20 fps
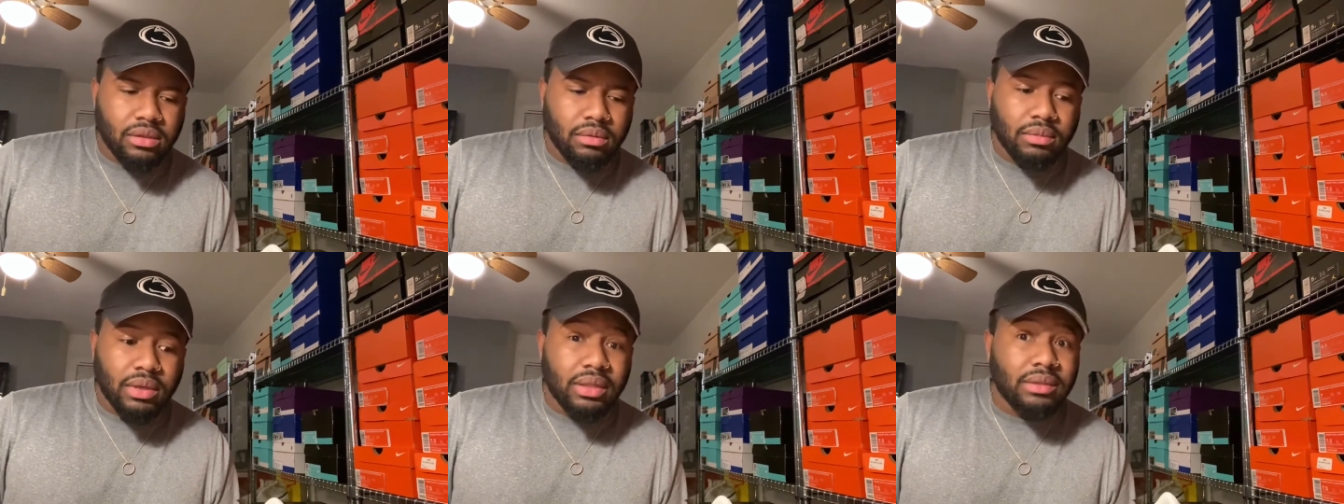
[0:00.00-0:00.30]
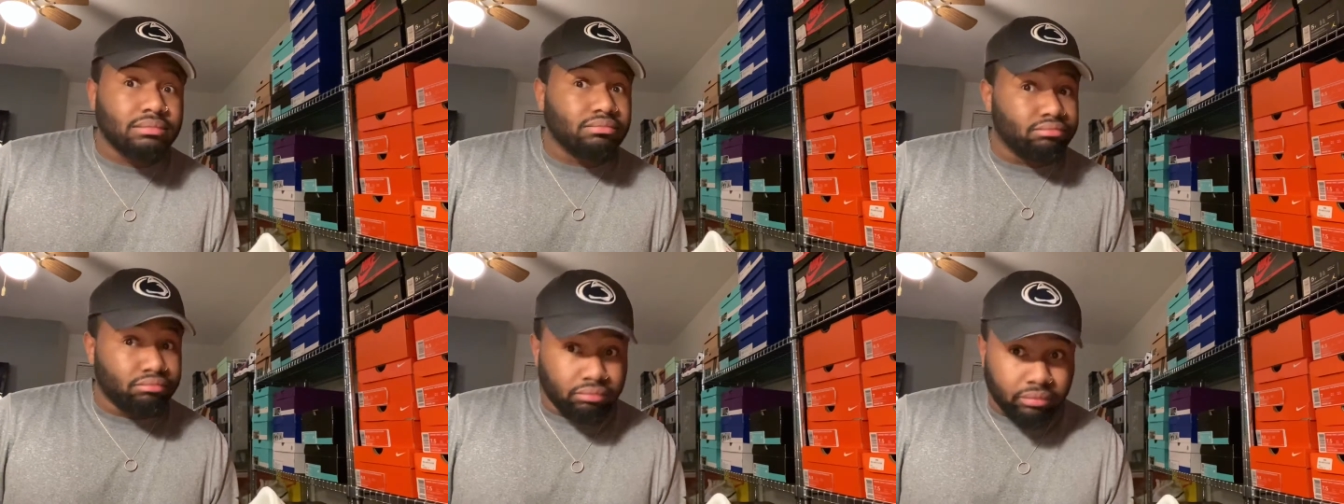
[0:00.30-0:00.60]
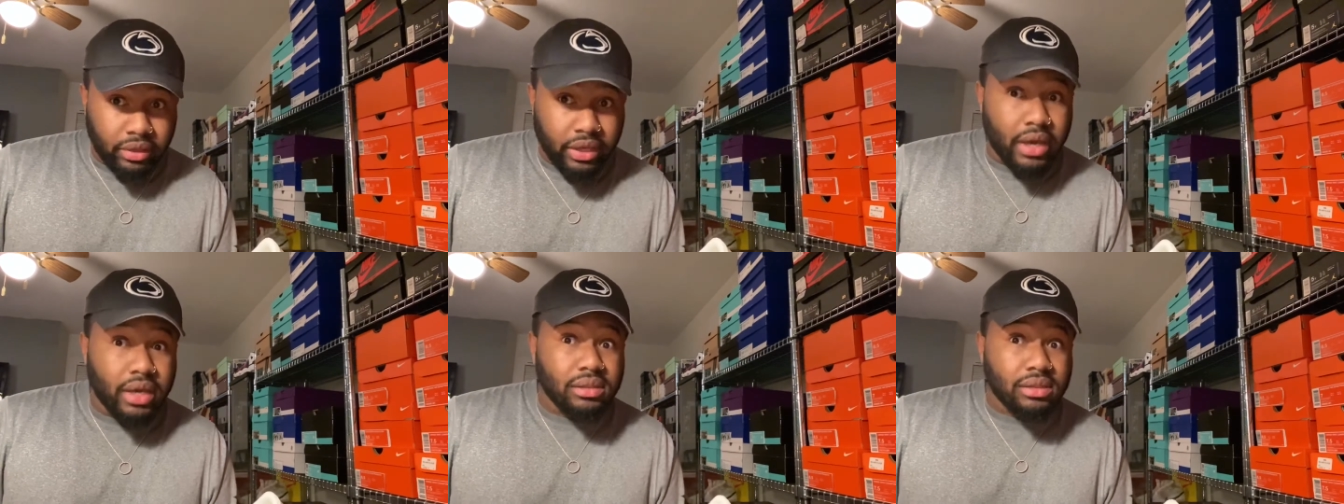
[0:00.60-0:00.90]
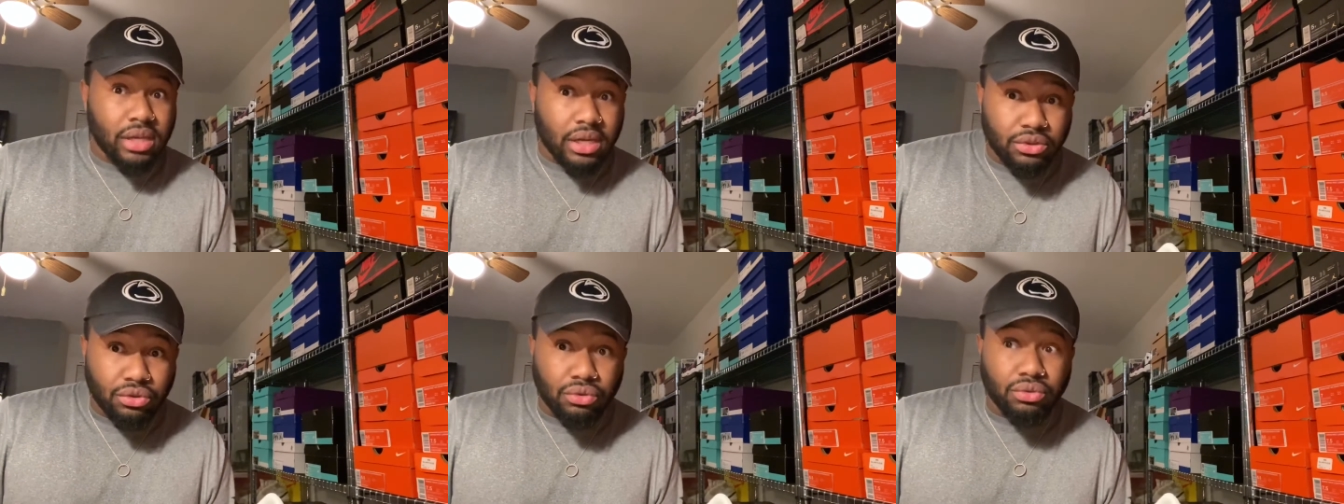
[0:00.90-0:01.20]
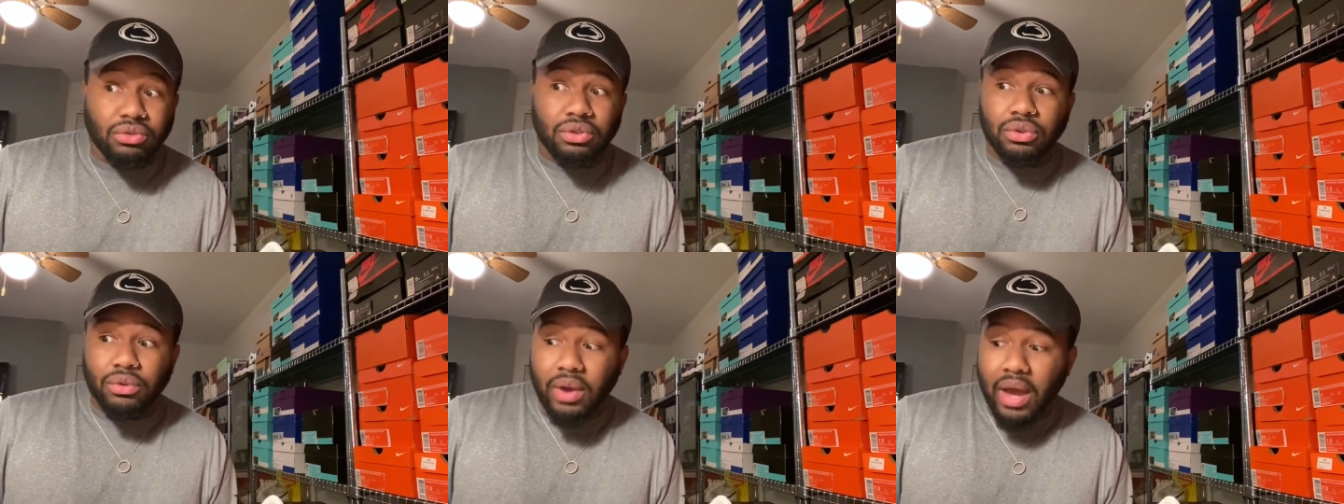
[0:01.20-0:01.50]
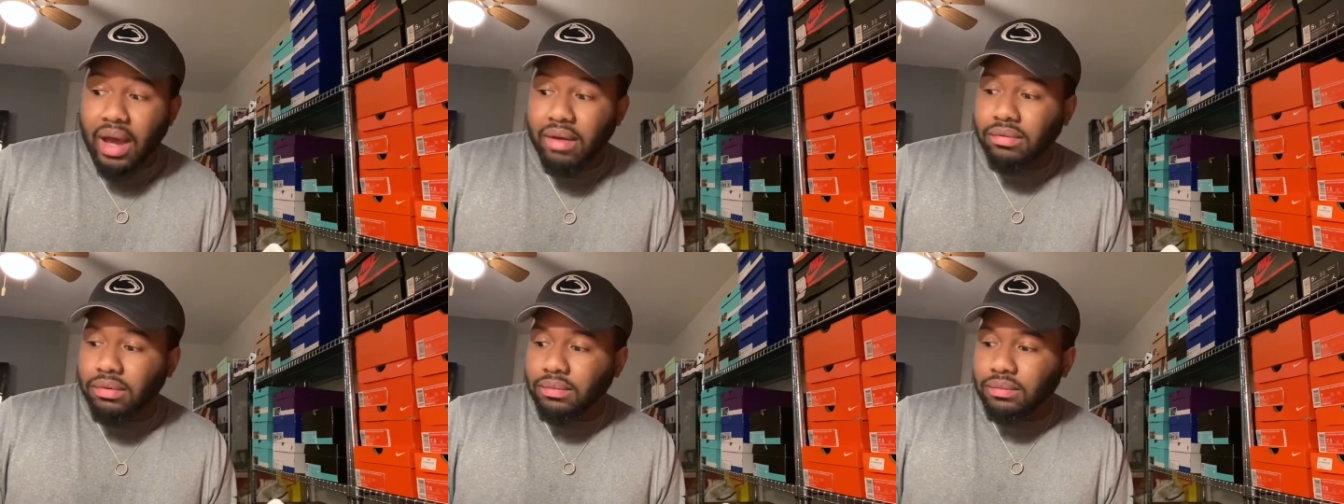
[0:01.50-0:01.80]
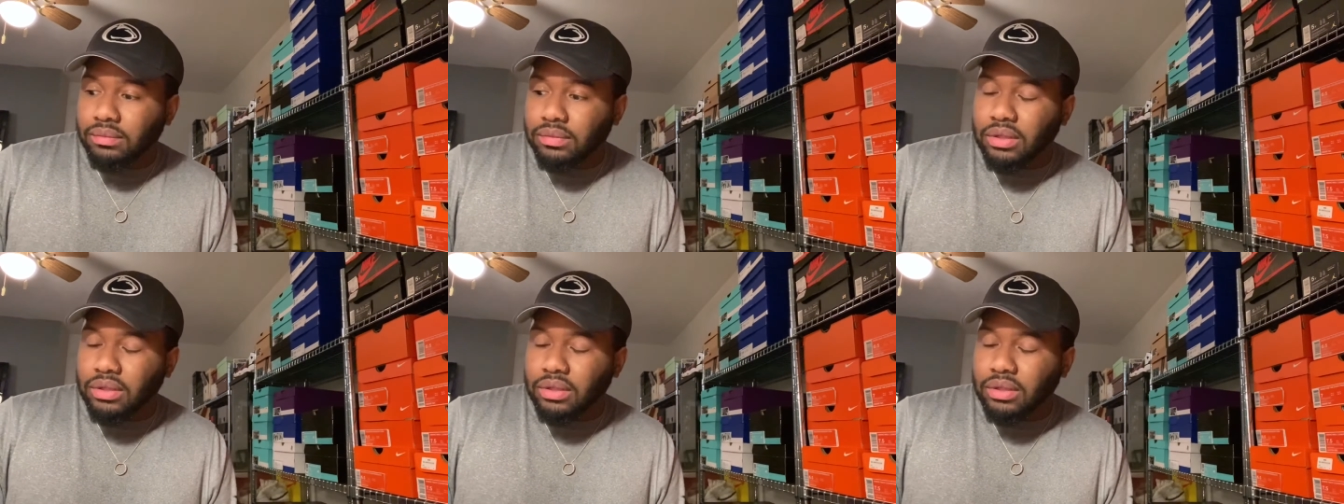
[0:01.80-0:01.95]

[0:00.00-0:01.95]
I'm like, yes, I do. Do you have them?